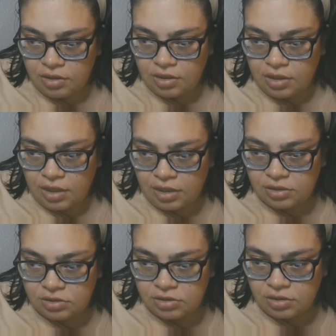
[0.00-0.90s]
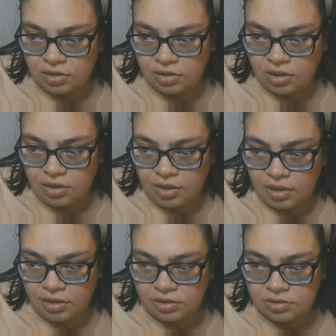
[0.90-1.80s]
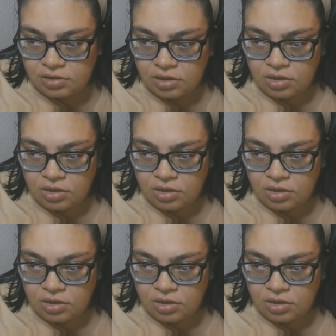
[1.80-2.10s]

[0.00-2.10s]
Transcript: he has shut their eyes